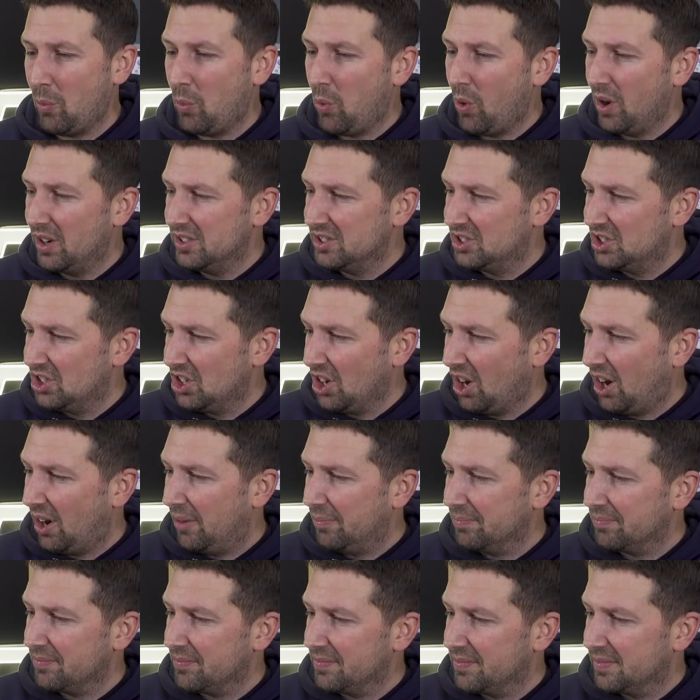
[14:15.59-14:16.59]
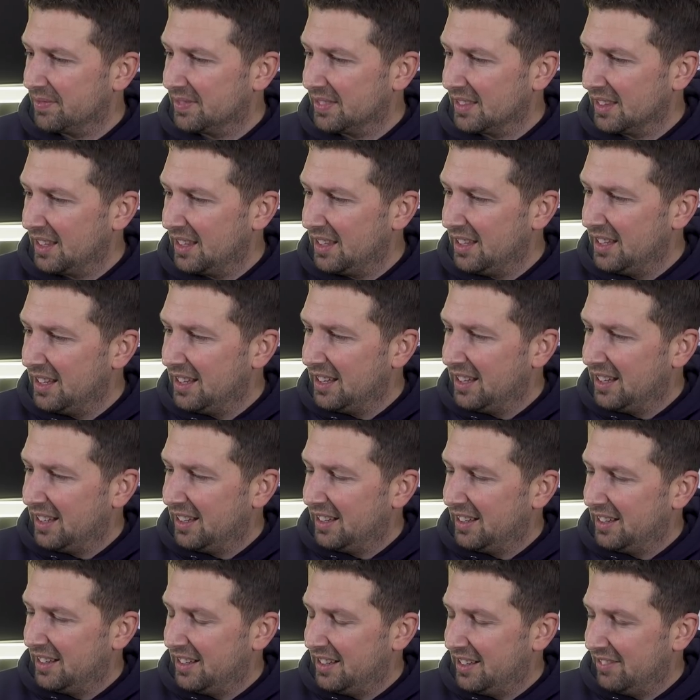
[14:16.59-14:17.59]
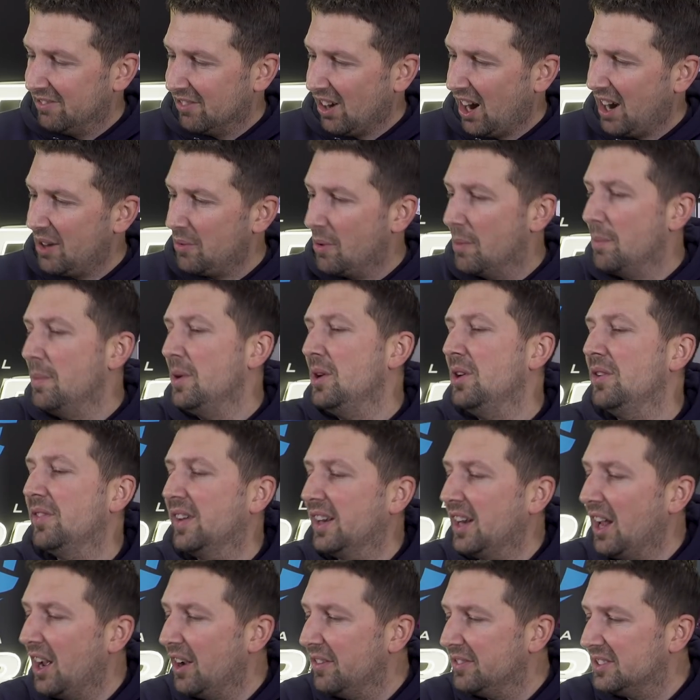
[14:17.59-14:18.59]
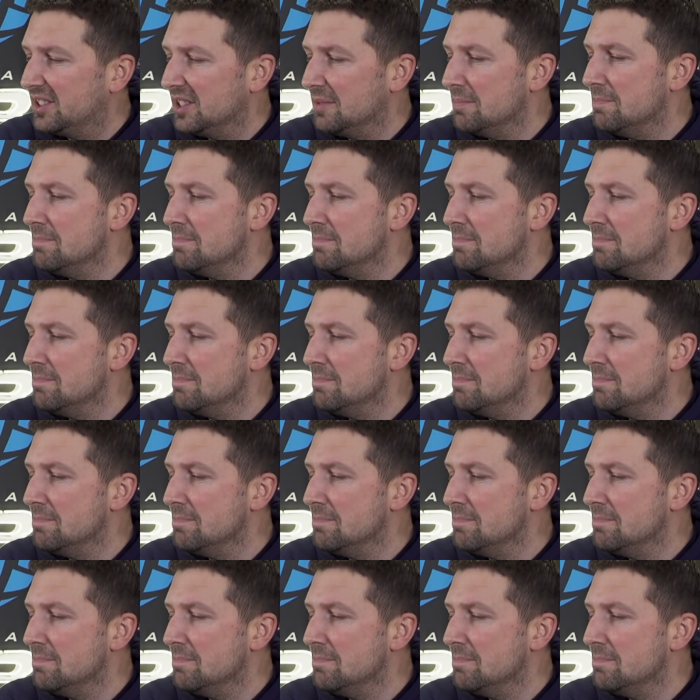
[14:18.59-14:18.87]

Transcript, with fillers: one shot. Right, we're moving over to